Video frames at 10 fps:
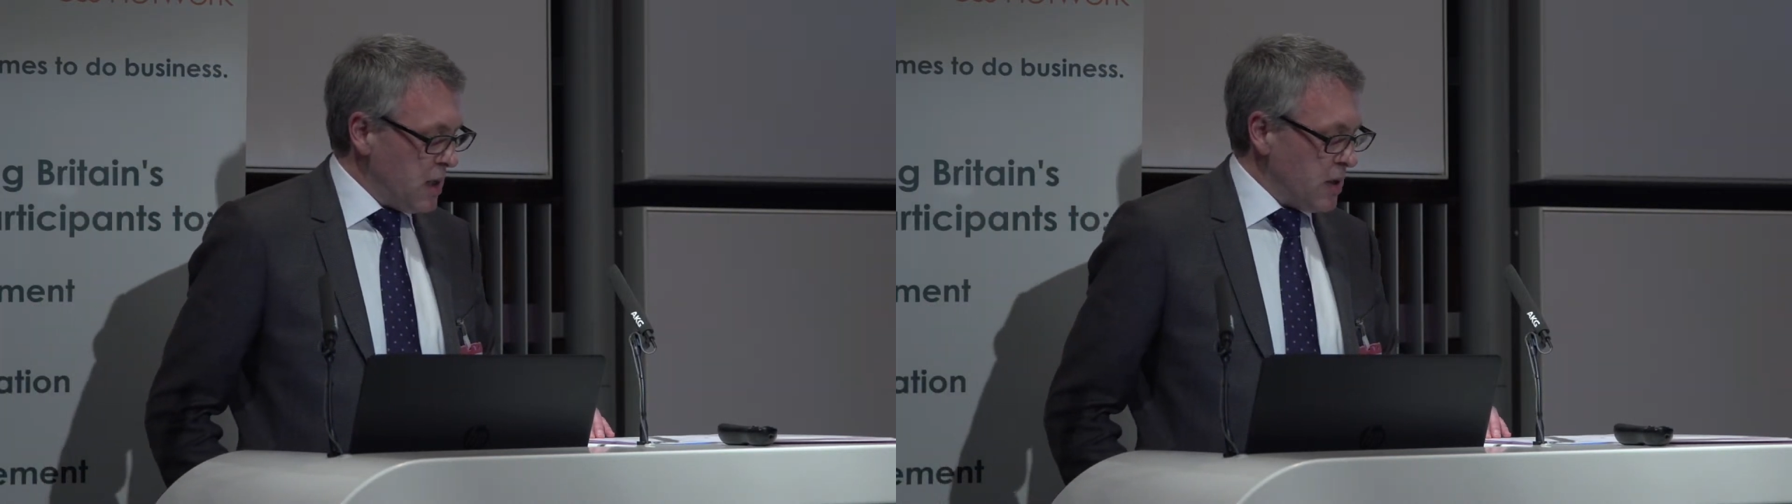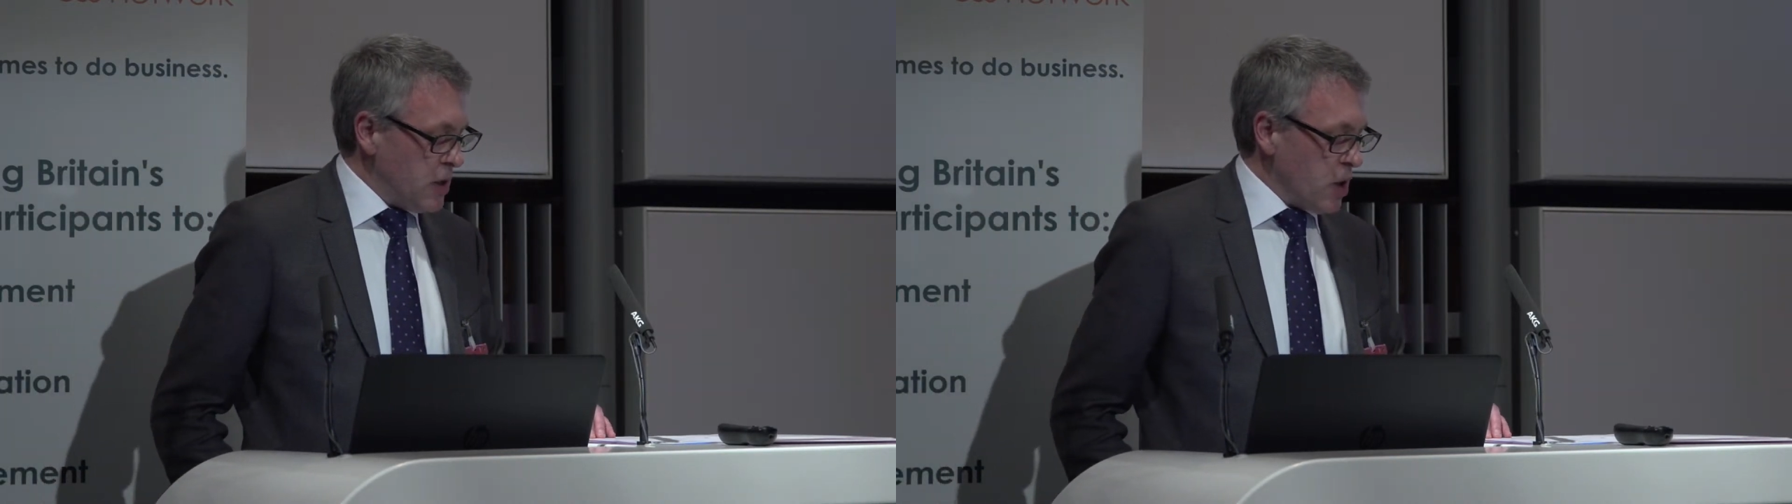
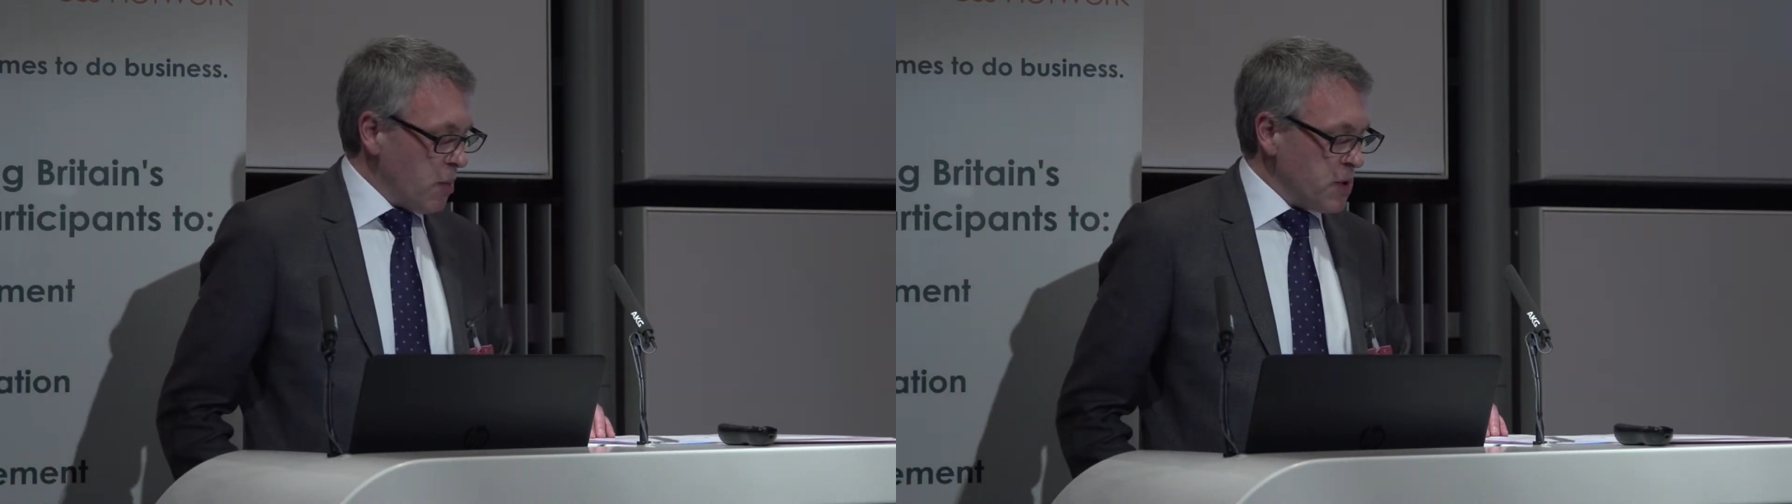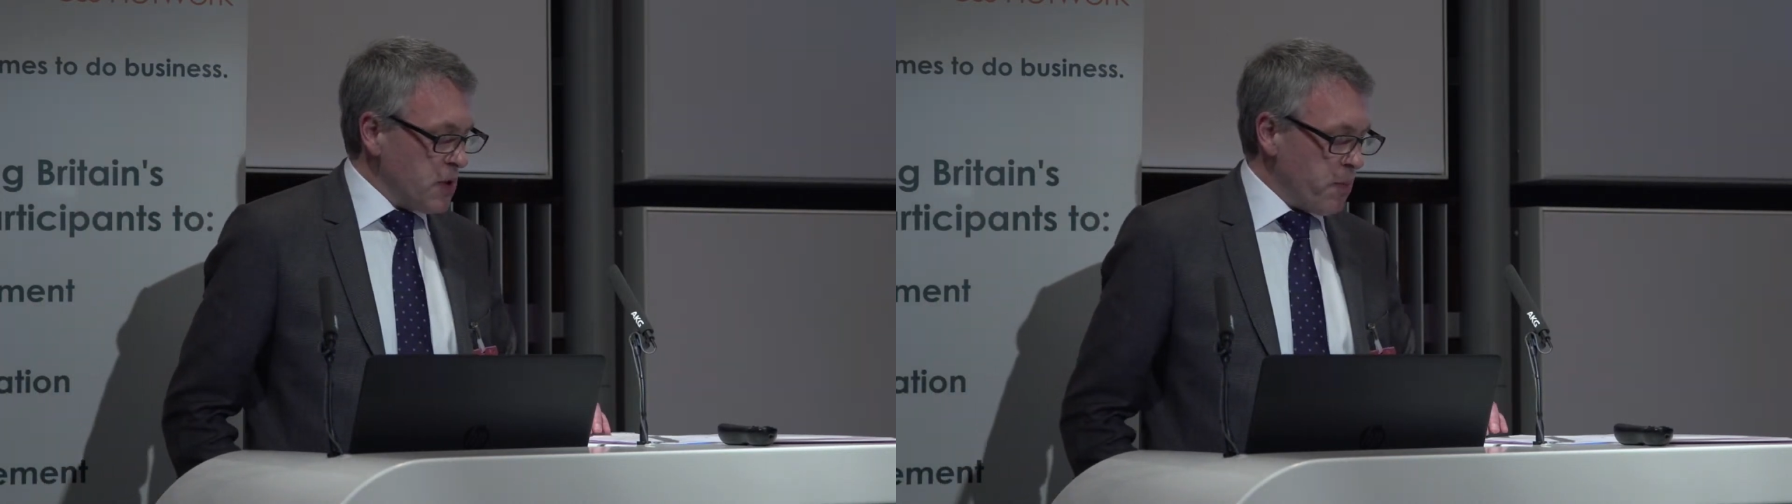The
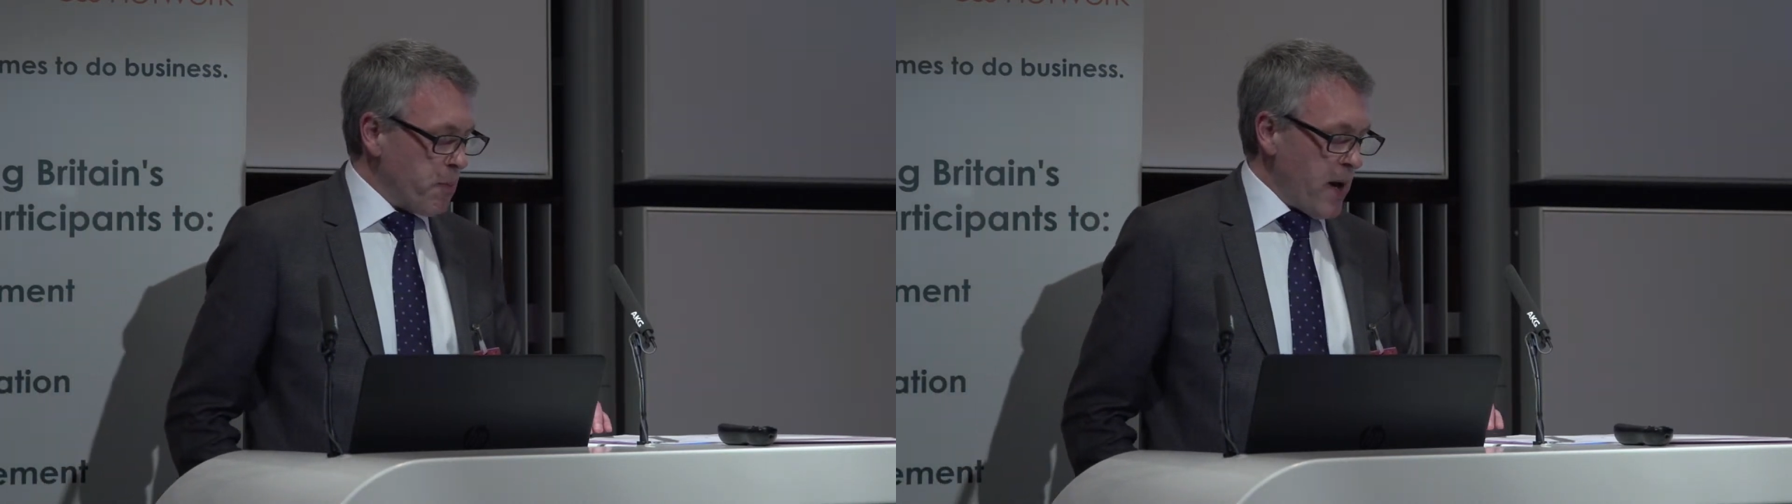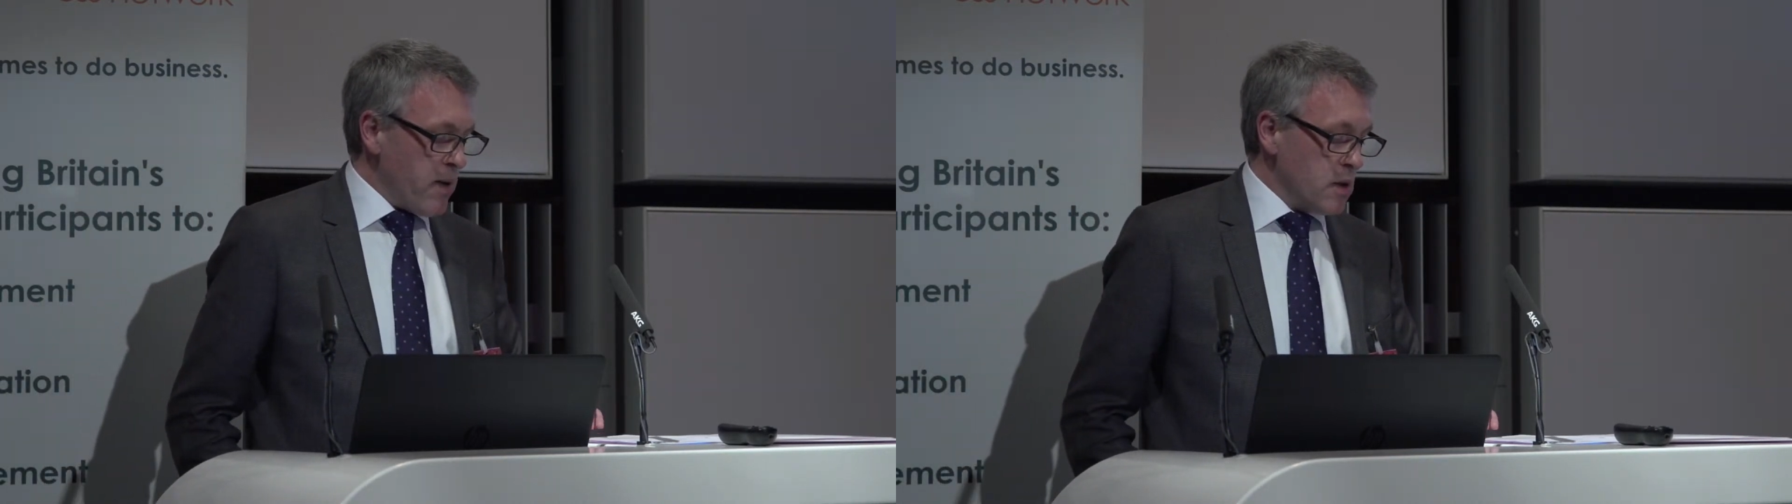adoption of
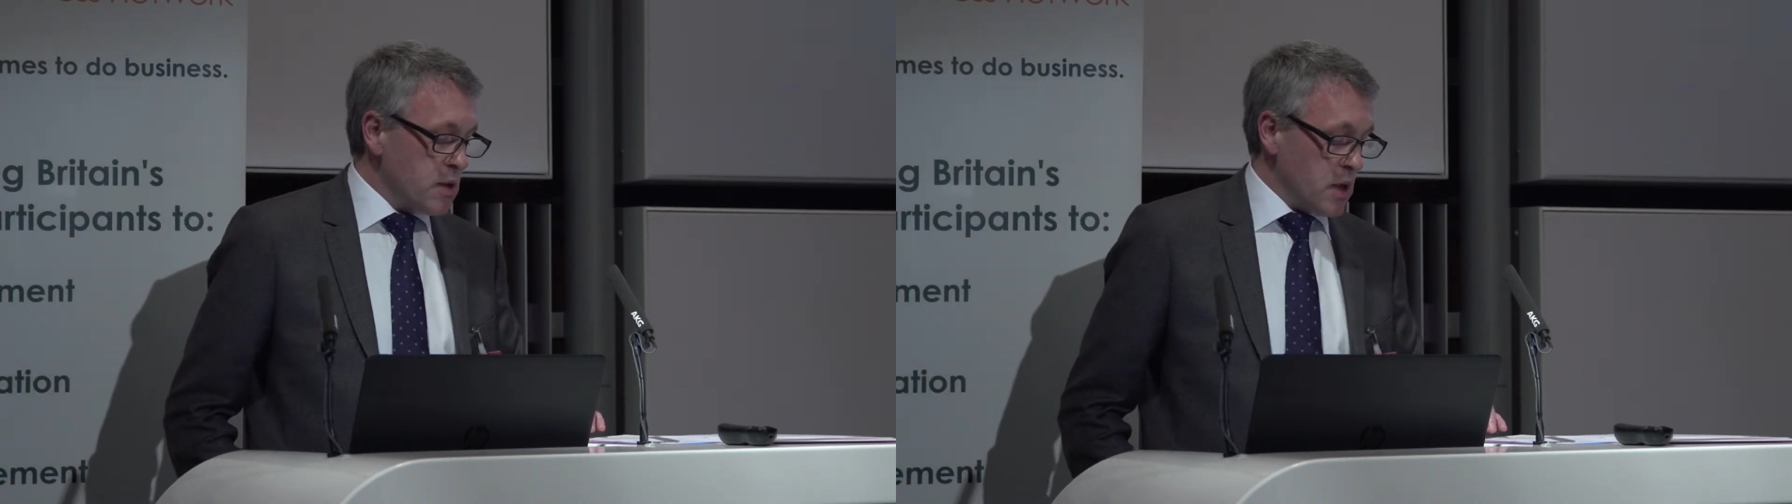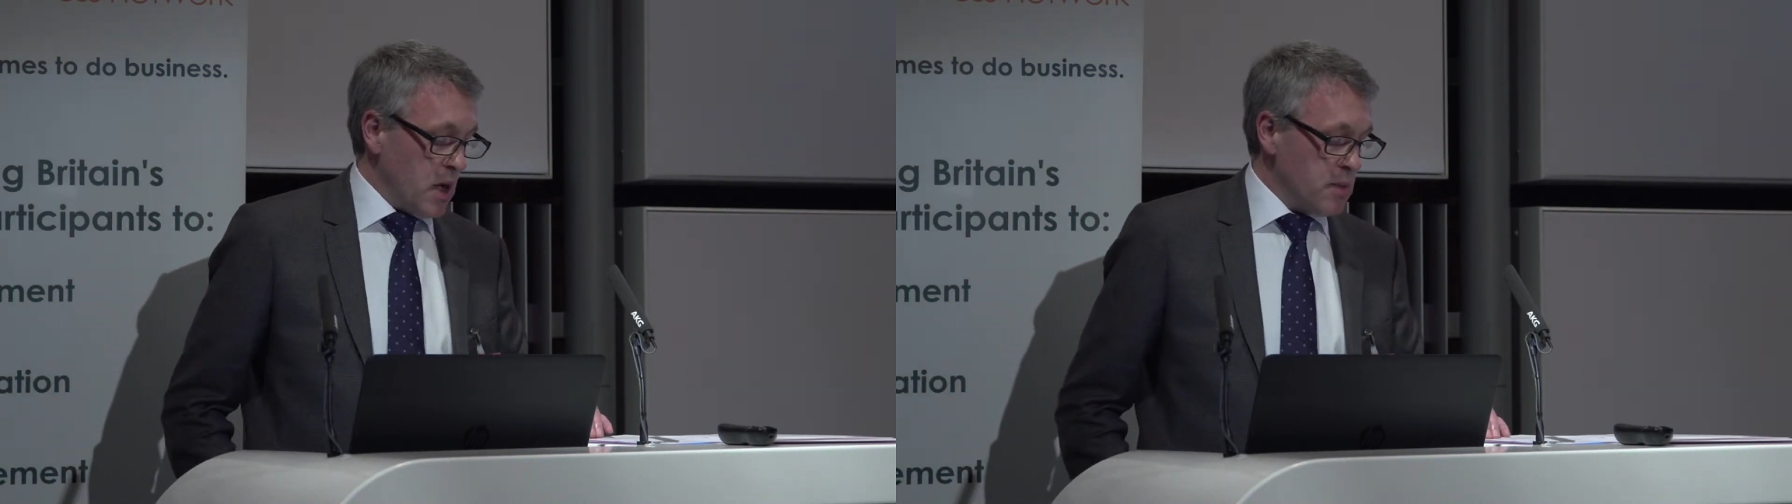
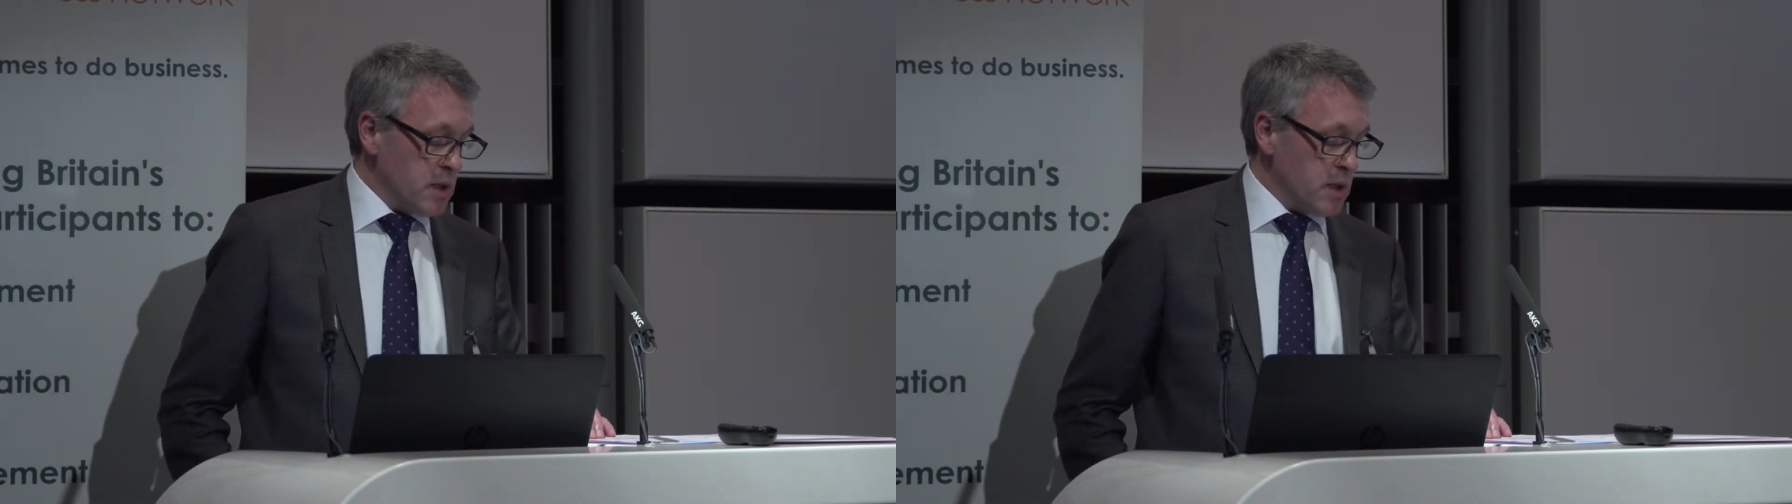barrage type